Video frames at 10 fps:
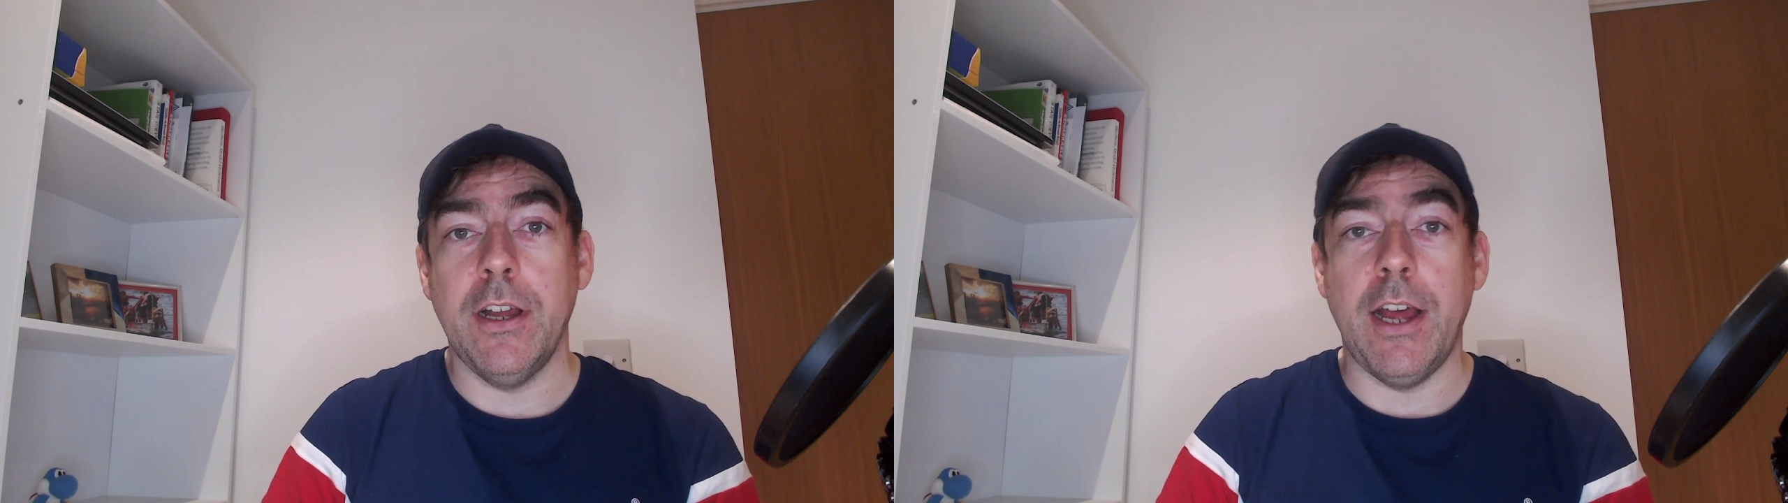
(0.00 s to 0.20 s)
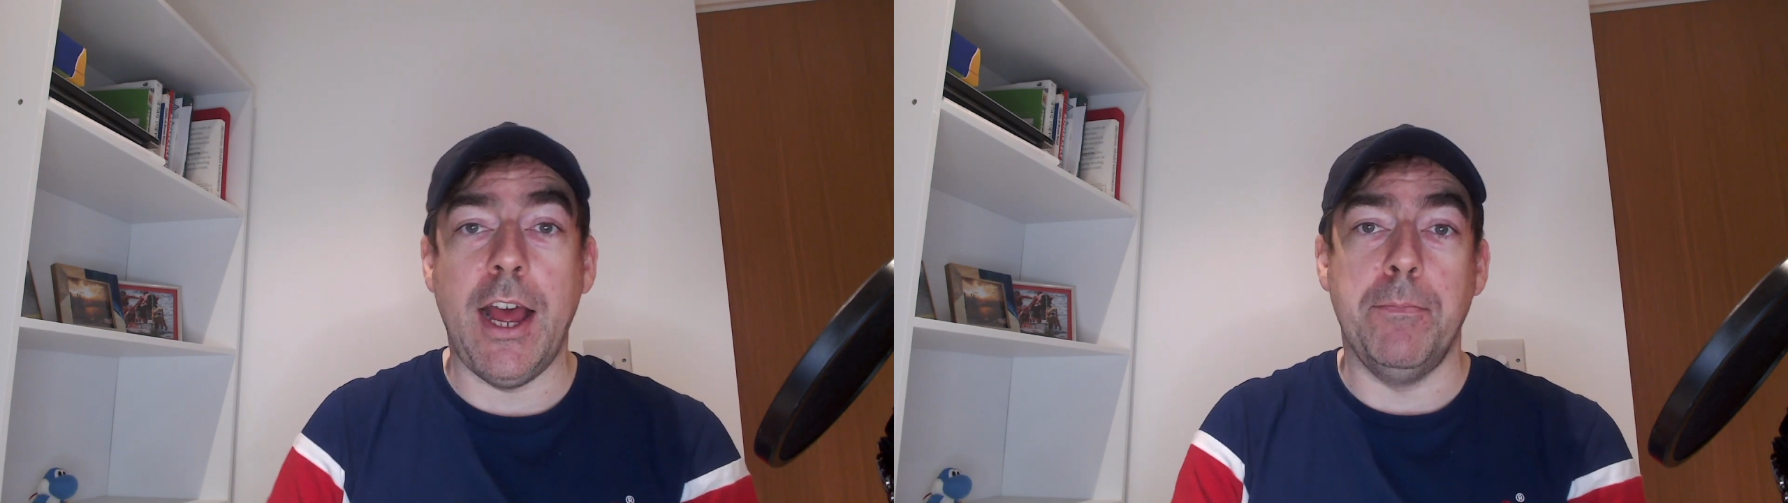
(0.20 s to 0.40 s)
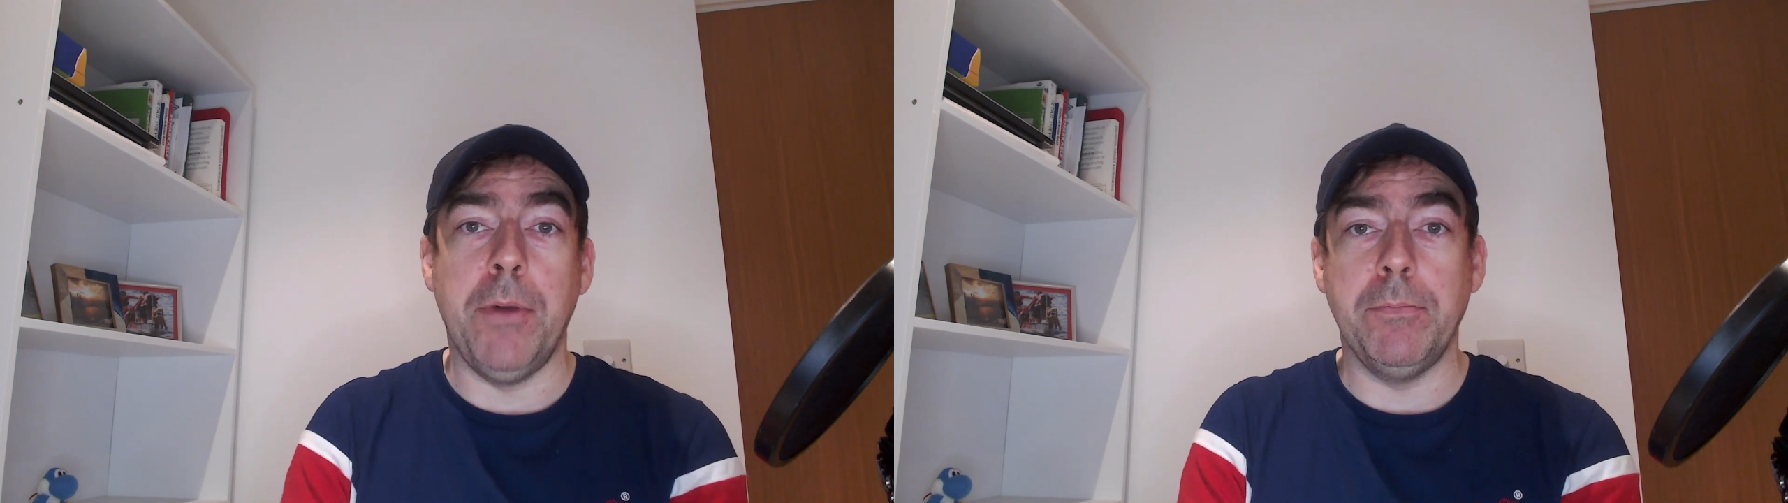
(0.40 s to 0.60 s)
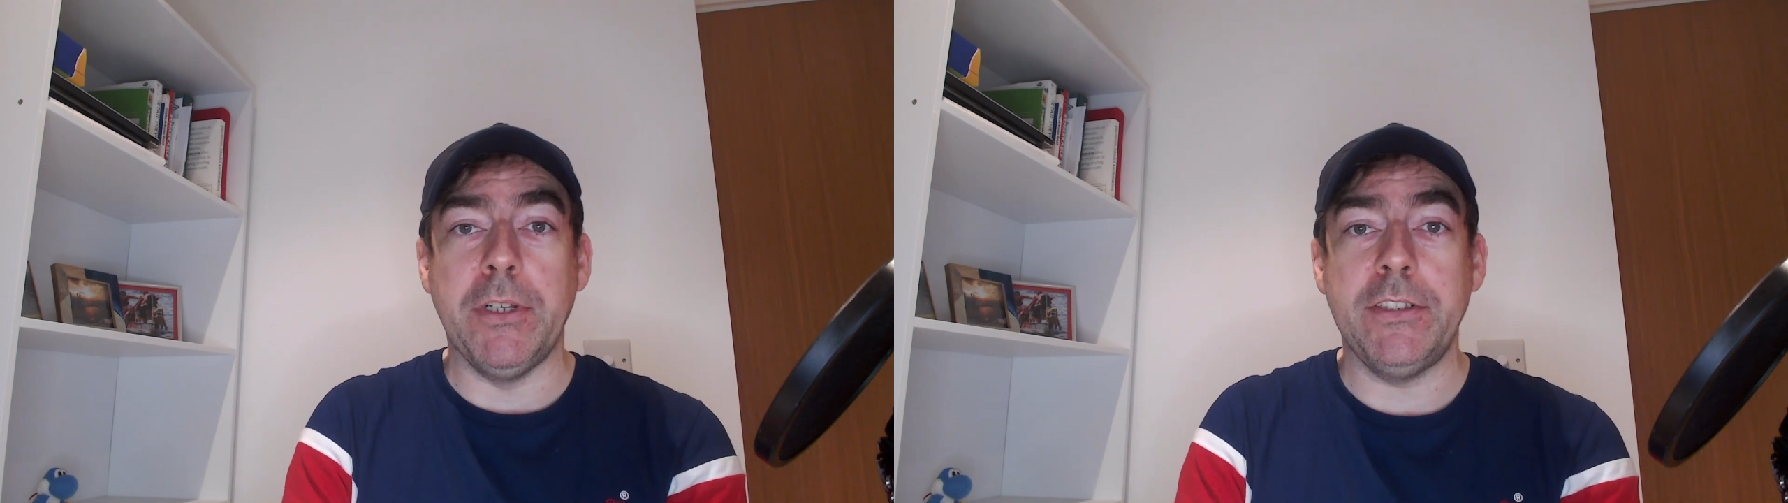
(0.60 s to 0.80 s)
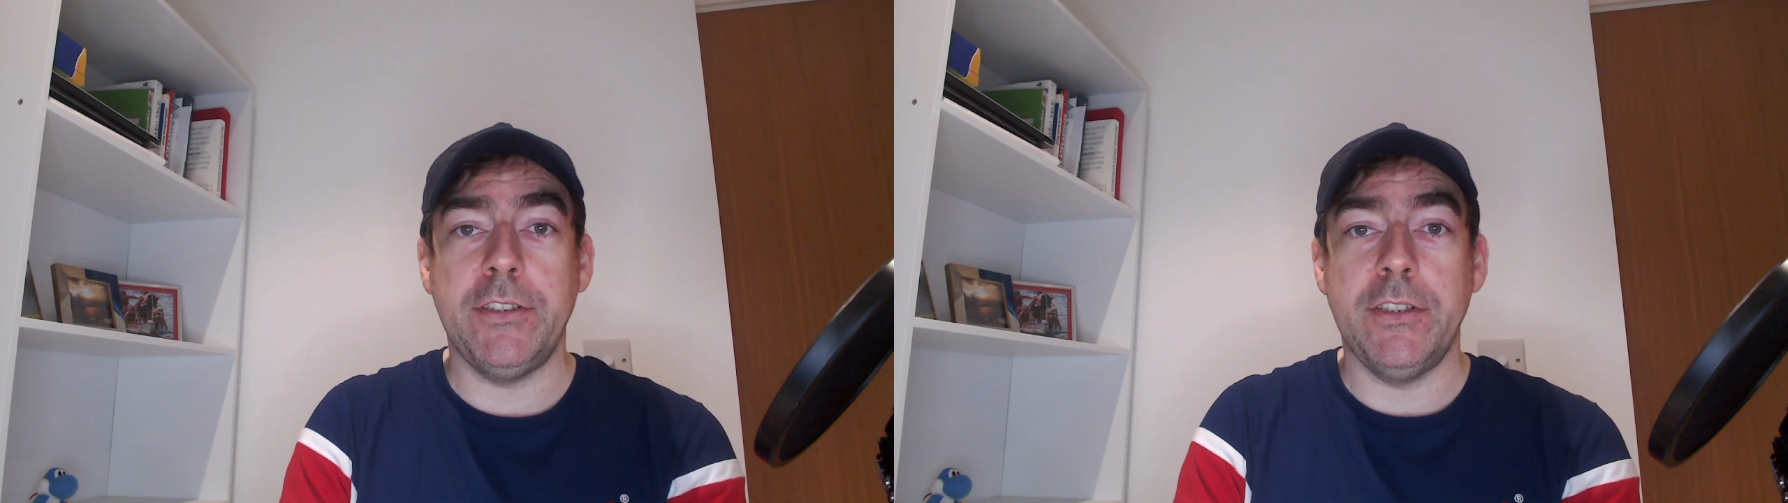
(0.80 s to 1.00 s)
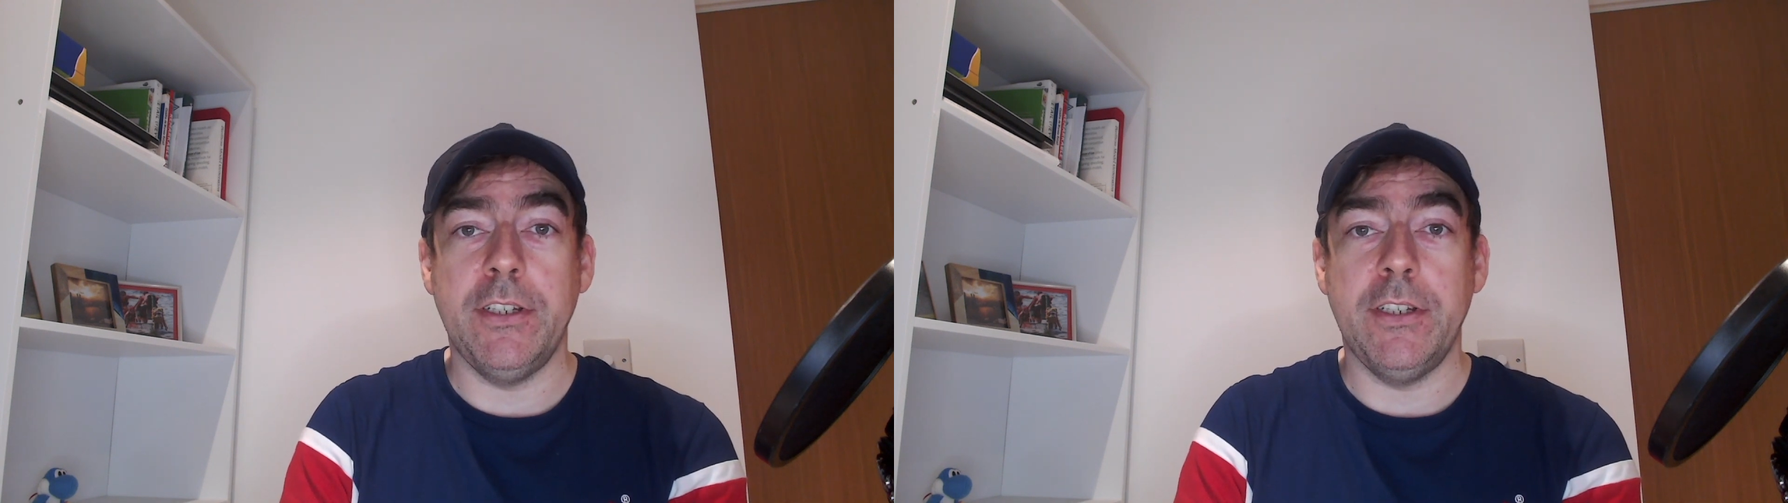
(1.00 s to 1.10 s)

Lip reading: @Published